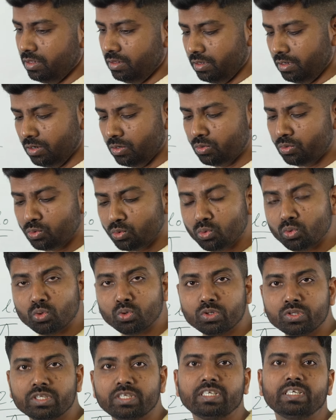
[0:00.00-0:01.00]
the
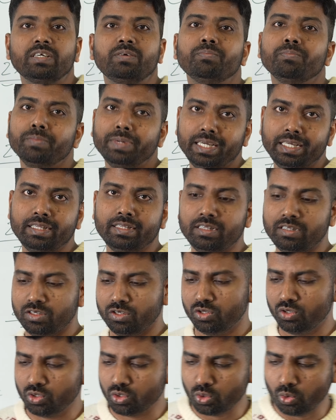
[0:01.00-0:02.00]
root mean
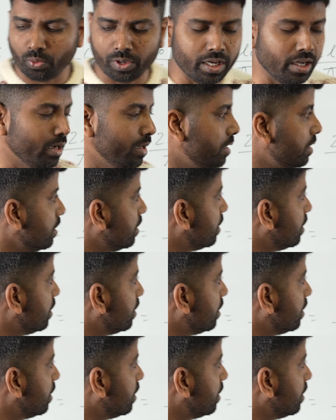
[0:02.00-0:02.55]
square,